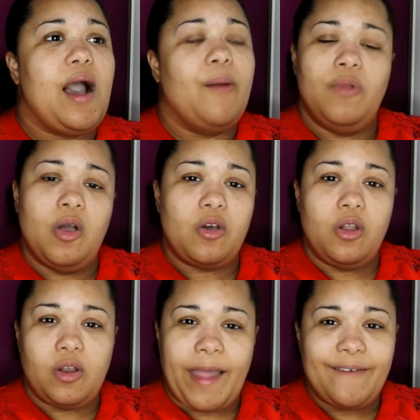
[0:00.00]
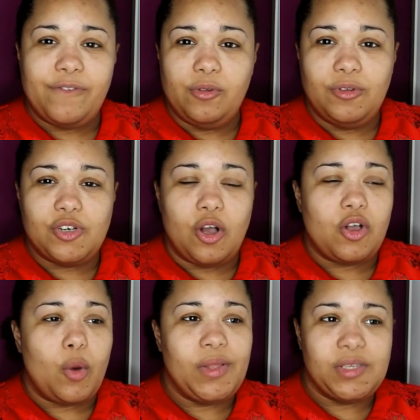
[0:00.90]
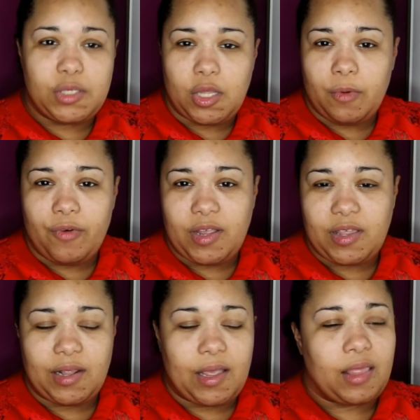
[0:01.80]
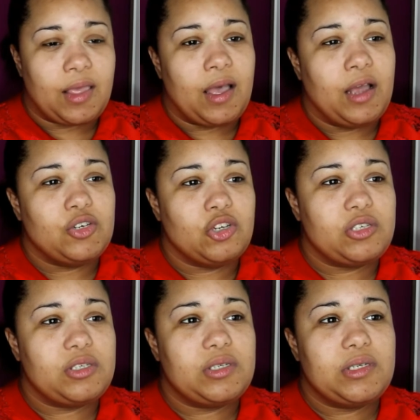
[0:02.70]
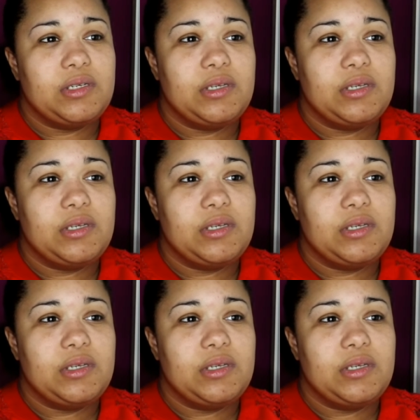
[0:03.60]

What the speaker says: I'm not going to divulge or go into them or anything like that.